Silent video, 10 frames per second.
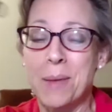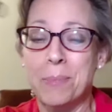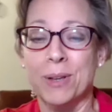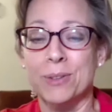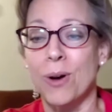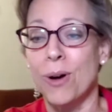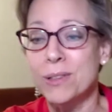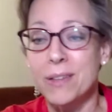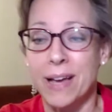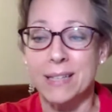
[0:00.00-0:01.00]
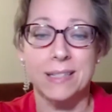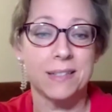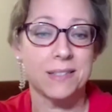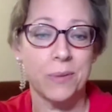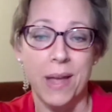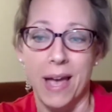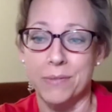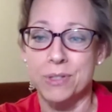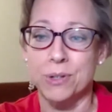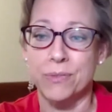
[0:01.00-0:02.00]
because all of the vaccines that we
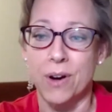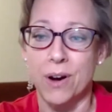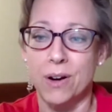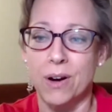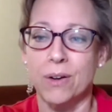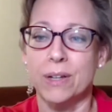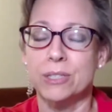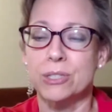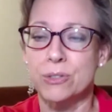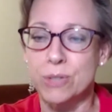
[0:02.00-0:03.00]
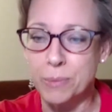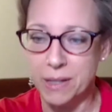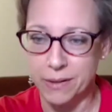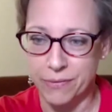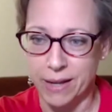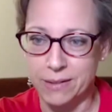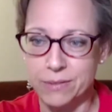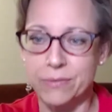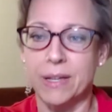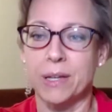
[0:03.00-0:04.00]
have so far are extremely
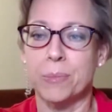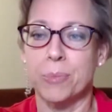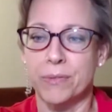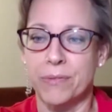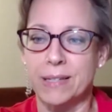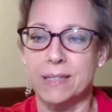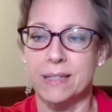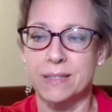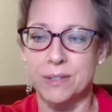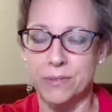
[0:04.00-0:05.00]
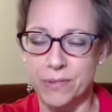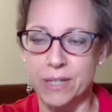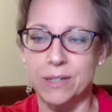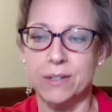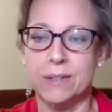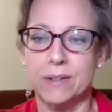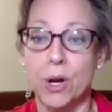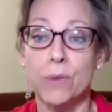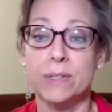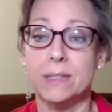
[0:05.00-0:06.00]
effective in preventing severe
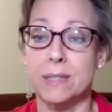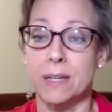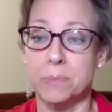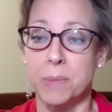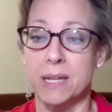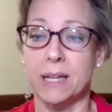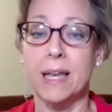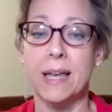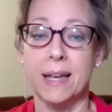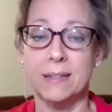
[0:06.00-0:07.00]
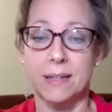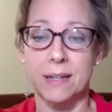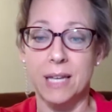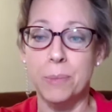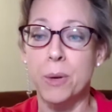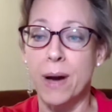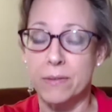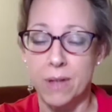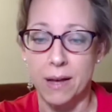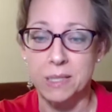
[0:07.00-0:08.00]
COVID disease, meaning it's going to keep you out of
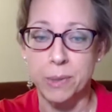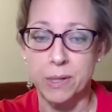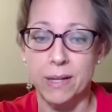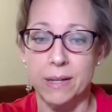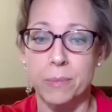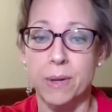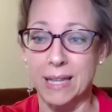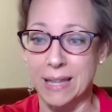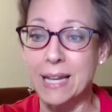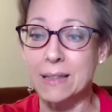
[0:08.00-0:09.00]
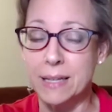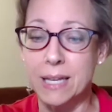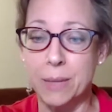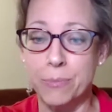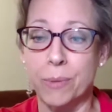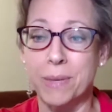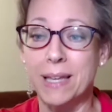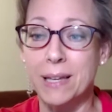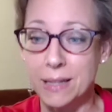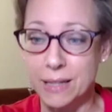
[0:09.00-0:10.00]
the hospital and likely keep from
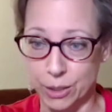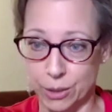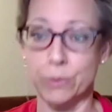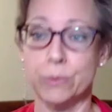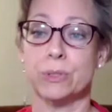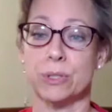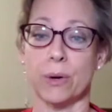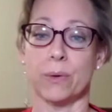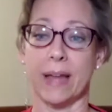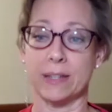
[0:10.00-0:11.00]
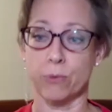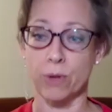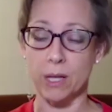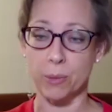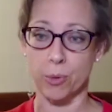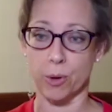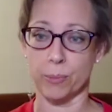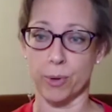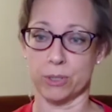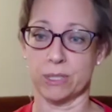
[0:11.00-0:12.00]
killing you. So that's really important
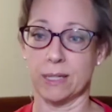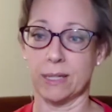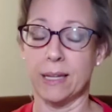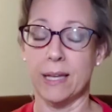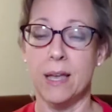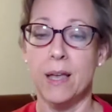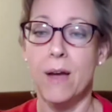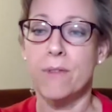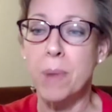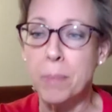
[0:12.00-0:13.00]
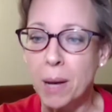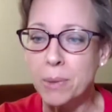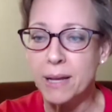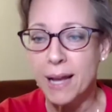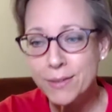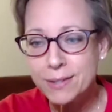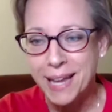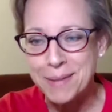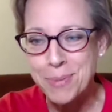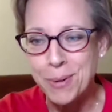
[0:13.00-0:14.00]
personally. From a public health
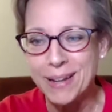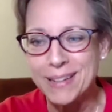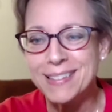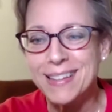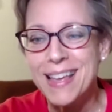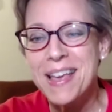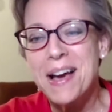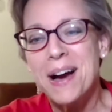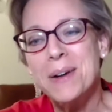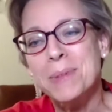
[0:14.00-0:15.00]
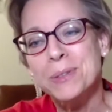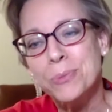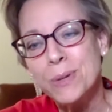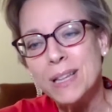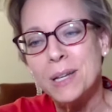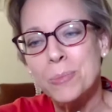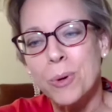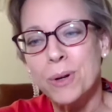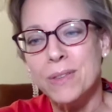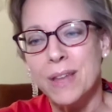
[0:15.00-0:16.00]
standpoint, it's really
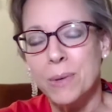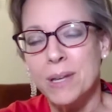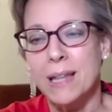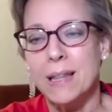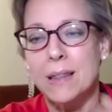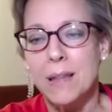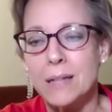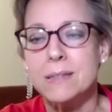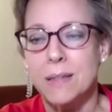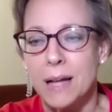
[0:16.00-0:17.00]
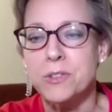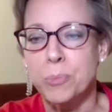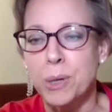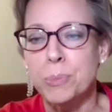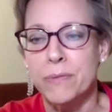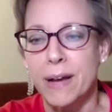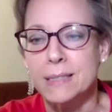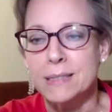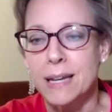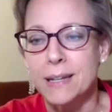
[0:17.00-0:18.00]
important that we get lots and lots of people
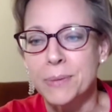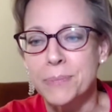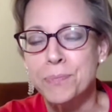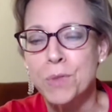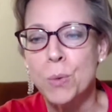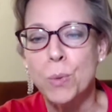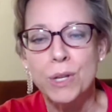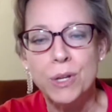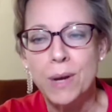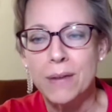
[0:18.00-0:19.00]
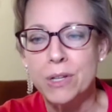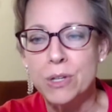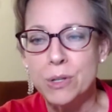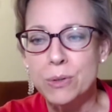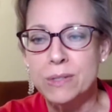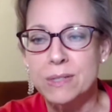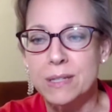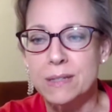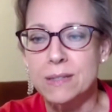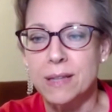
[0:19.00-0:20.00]
vaccinated. When you have a new
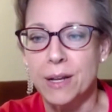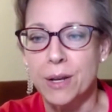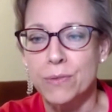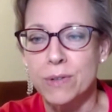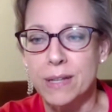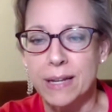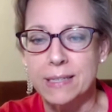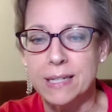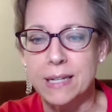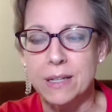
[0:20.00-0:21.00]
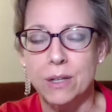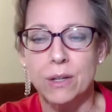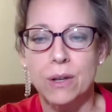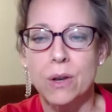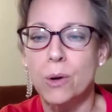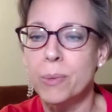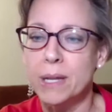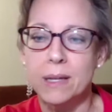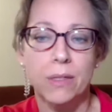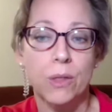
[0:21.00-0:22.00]
disease like COVID-19,
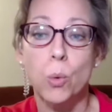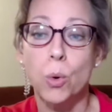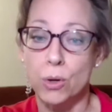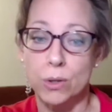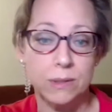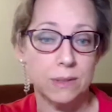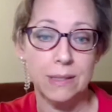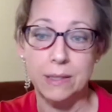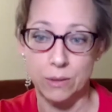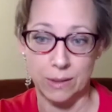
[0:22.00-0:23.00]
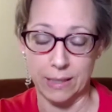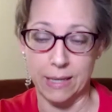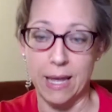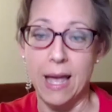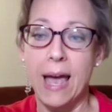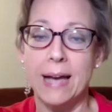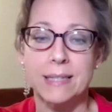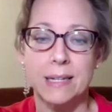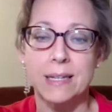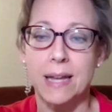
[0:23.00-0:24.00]
nobody in the world literally has
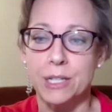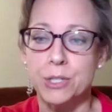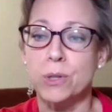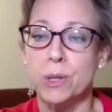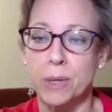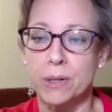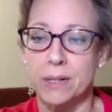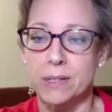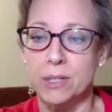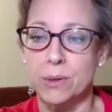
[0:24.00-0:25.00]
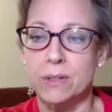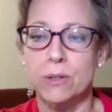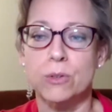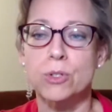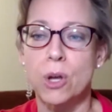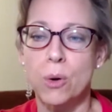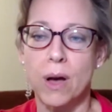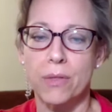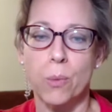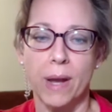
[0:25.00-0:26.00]
any natural immunity to it. So there's no
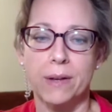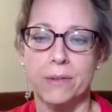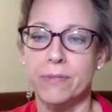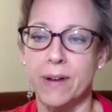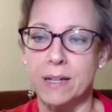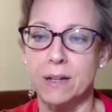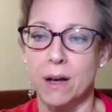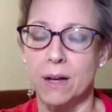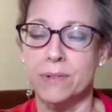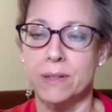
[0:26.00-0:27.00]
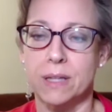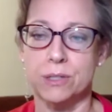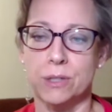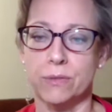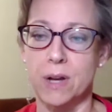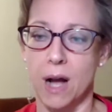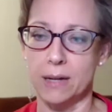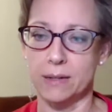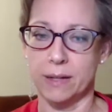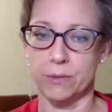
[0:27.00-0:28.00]
other way to fight it off unless you've
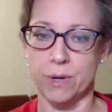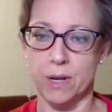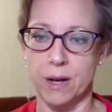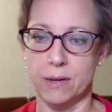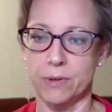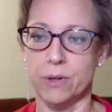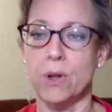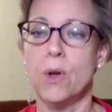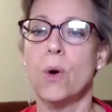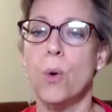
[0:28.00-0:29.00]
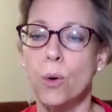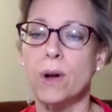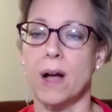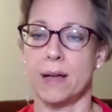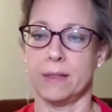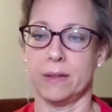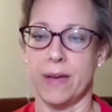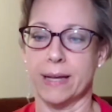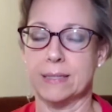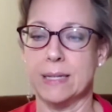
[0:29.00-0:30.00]
gotten it and recovered or gotten the
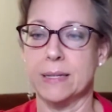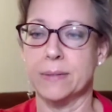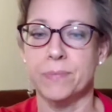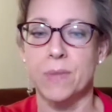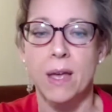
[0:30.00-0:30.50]
vaccine.